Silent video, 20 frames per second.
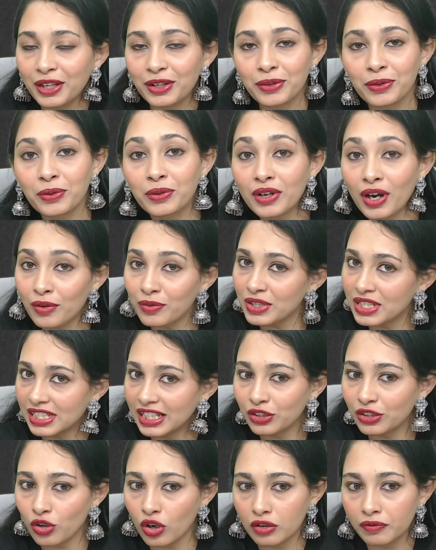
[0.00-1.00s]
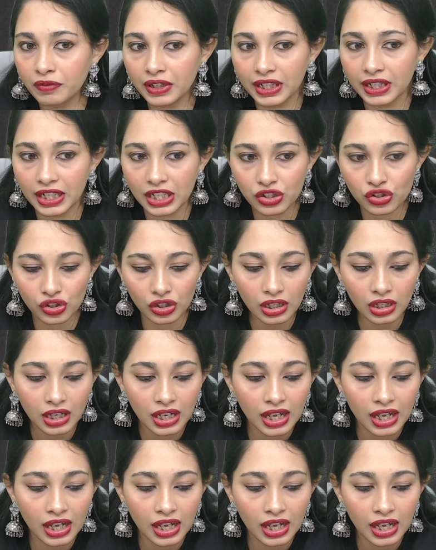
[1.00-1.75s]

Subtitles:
ground state configuration.